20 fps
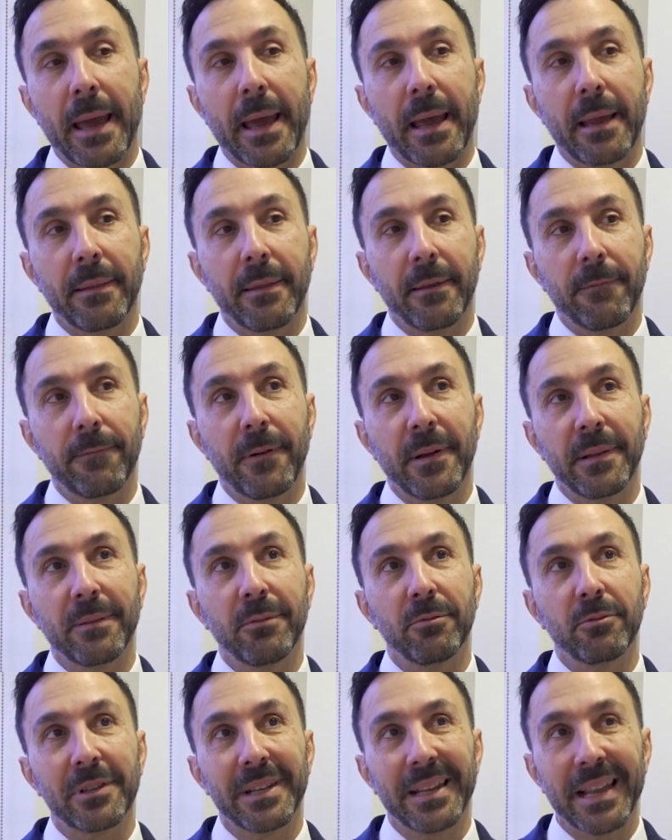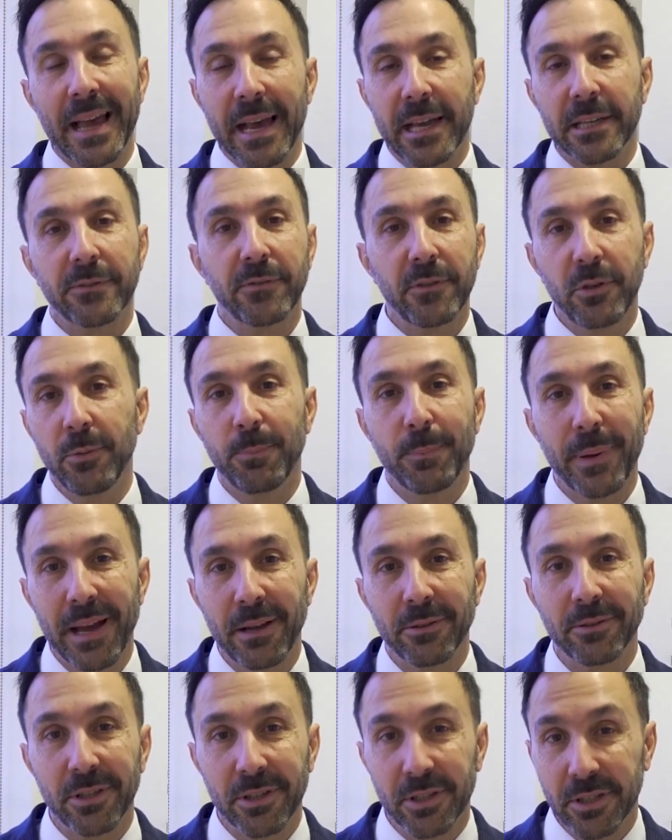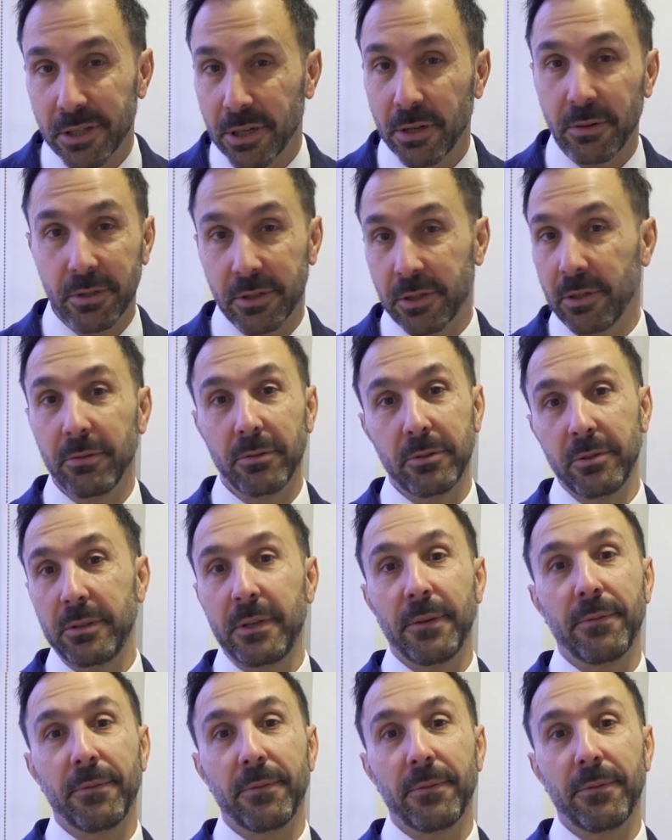and they find those last few pounds are so